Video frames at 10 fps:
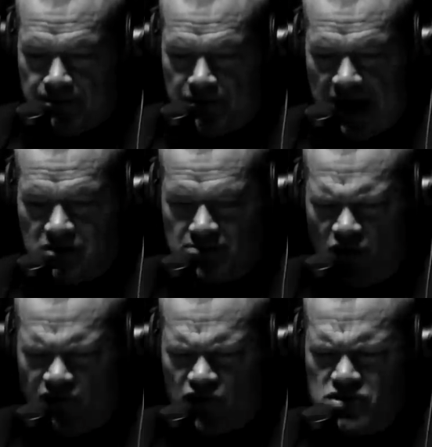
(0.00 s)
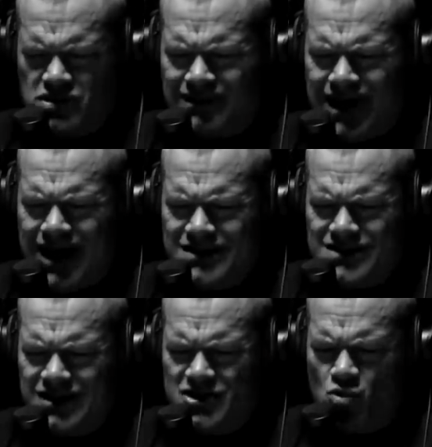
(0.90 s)
Back to the book. First, it lies
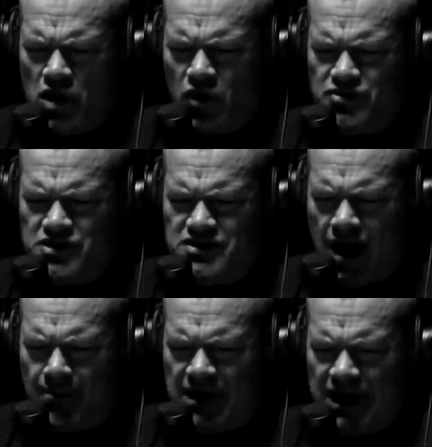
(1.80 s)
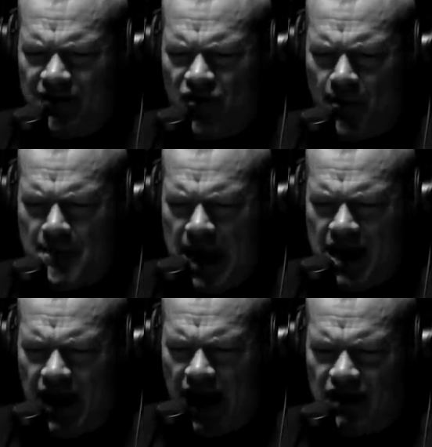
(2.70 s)
in his will to dominate the
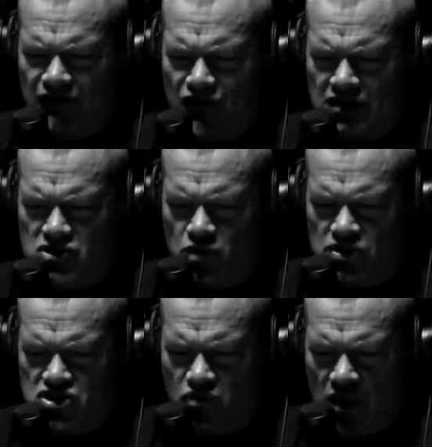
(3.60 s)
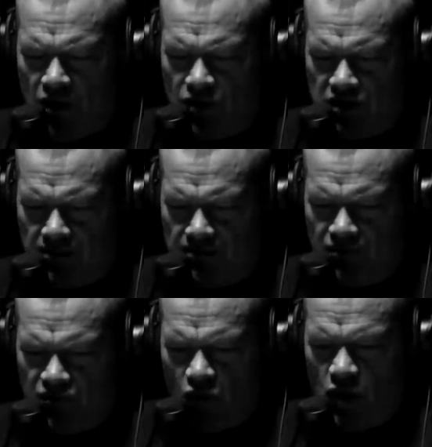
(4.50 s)
men and events which surround him
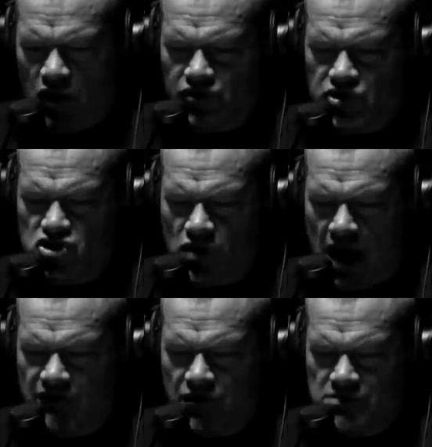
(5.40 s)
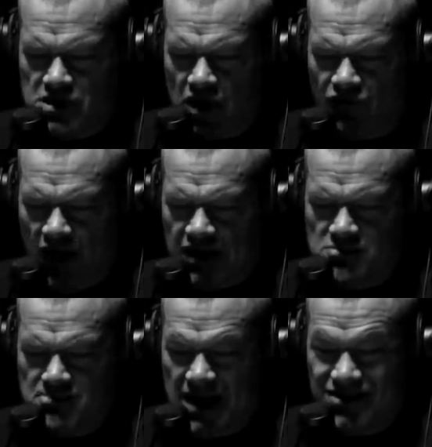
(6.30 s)
the will to drive himself and
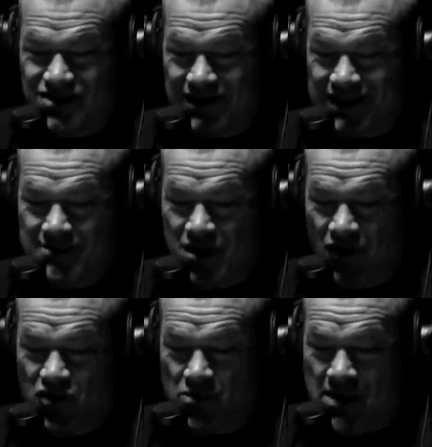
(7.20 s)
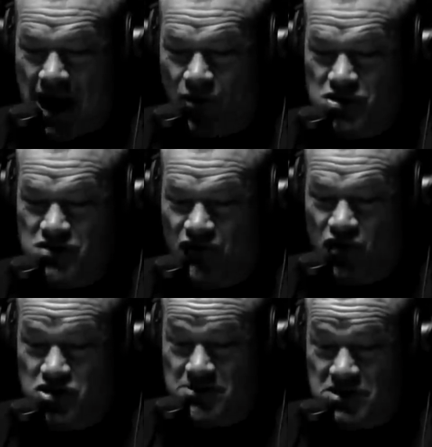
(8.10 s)
his men to the limit of their powers for
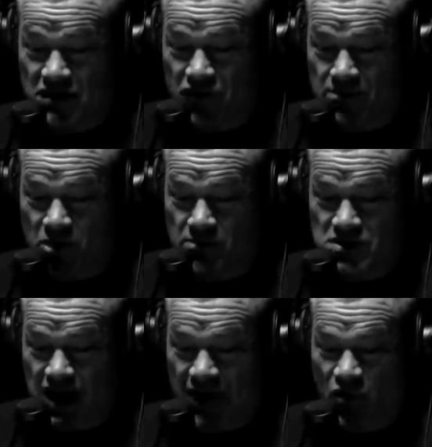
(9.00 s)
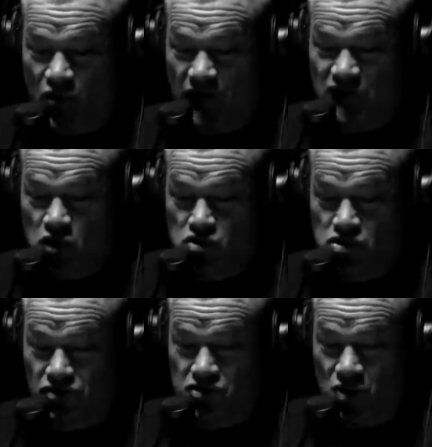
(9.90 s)
a specific purpose, and the
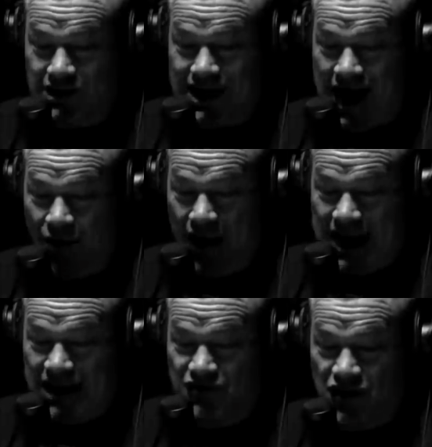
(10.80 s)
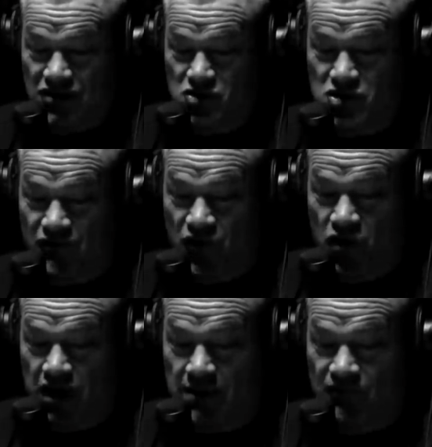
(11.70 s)
refusal to allow anything to
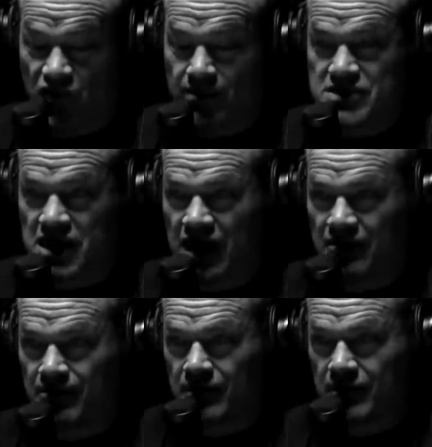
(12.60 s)
divert him from his aim